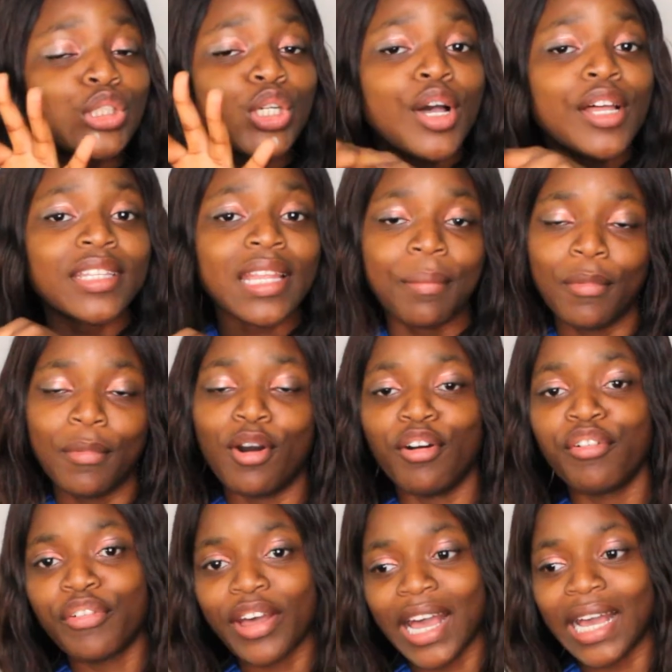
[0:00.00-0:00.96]
cut them
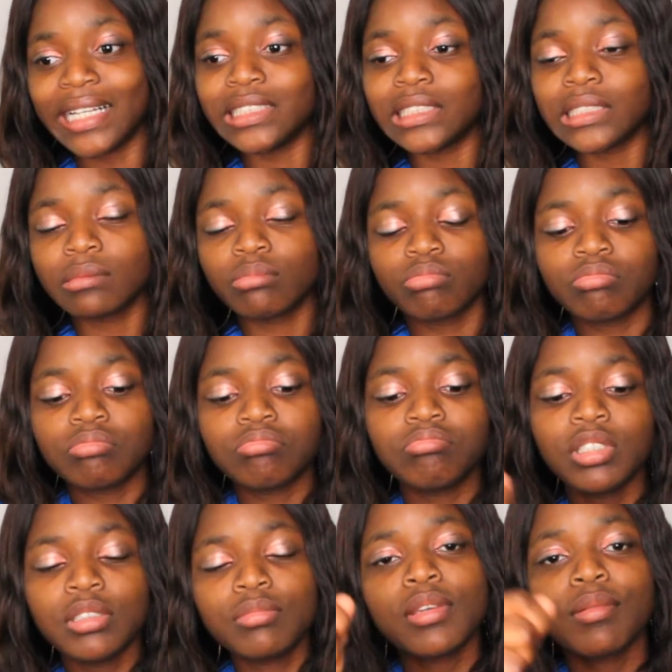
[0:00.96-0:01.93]
off and
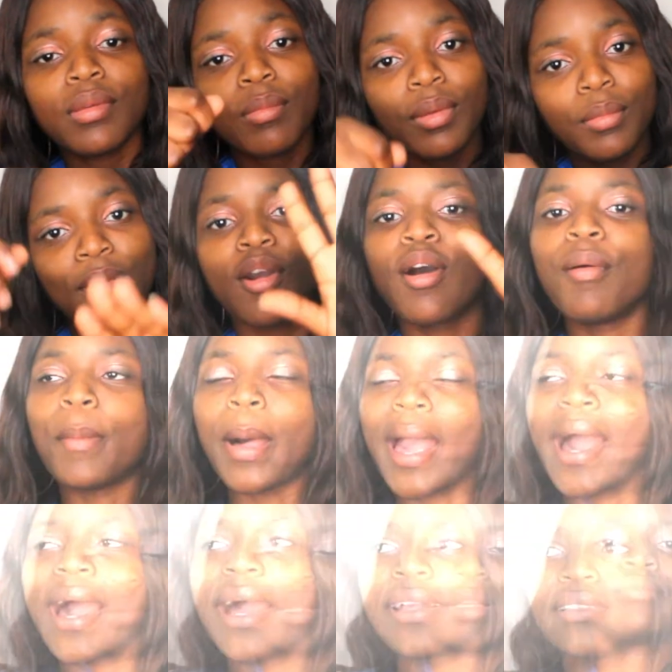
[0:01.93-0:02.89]
beep, beep, beep, beep, beep on my
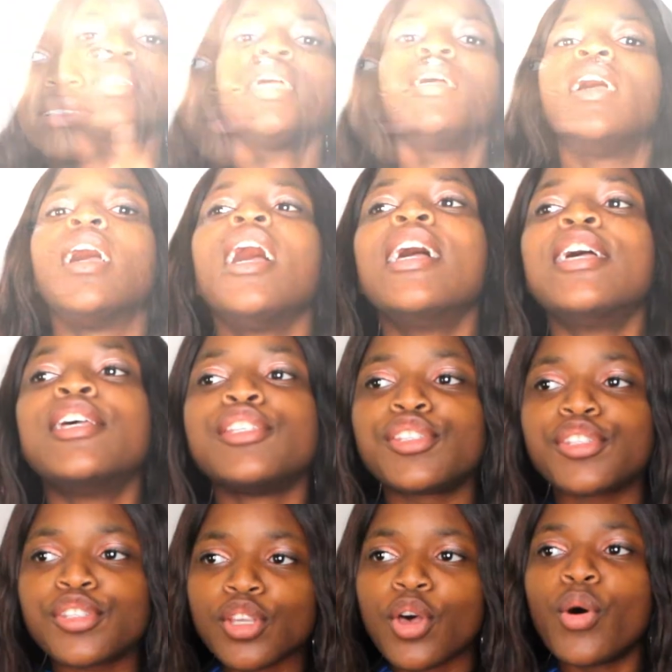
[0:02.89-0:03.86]
hand
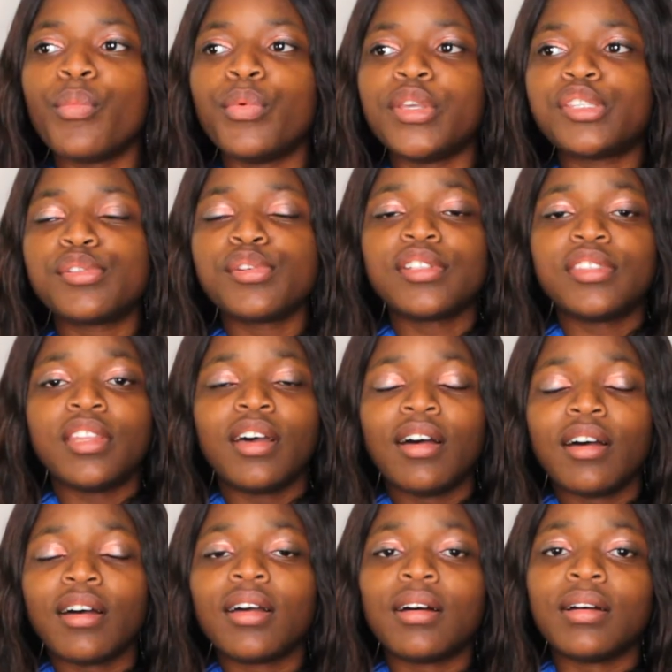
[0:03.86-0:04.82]
so we took
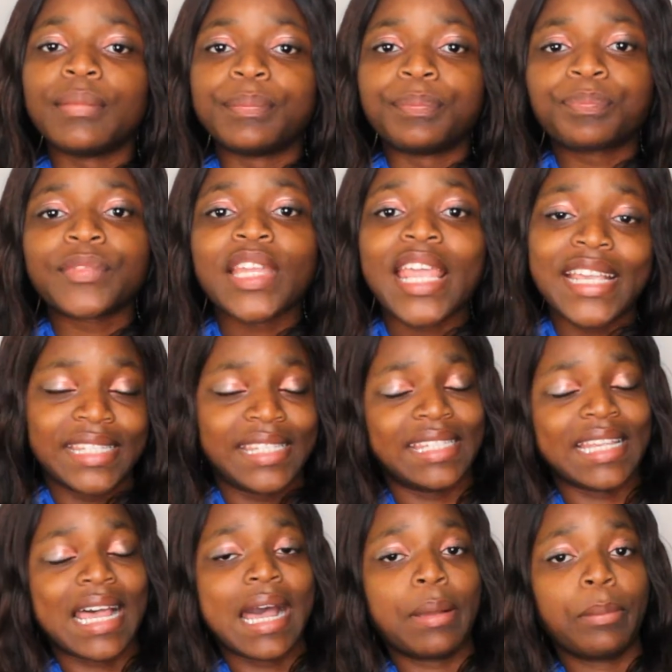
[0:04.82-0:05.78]
the um,
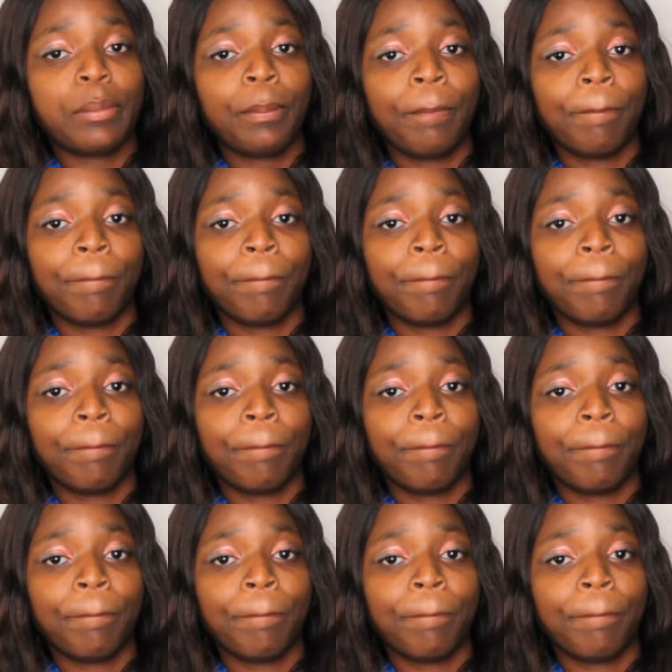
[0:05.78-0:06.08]
exam